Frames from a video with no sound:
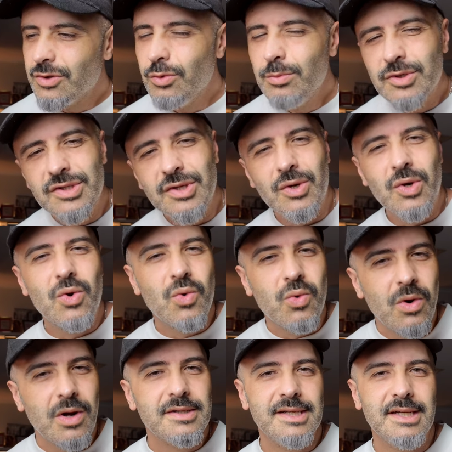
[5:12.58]
almost
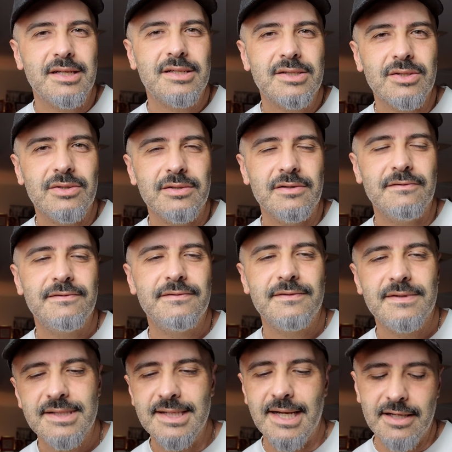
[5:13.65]
aquatic sort
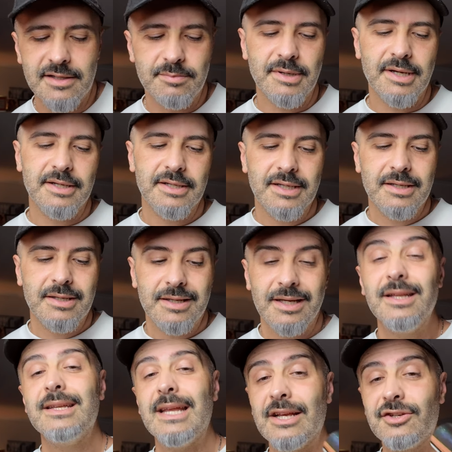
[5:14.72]
of scent, but
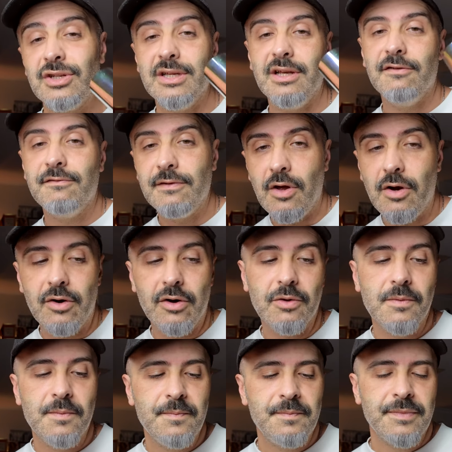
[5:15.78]
it is actually a
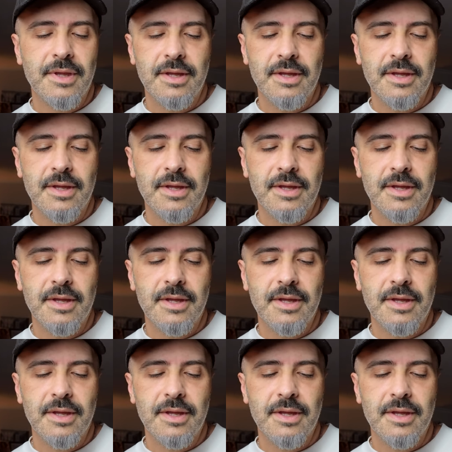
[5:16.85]
floral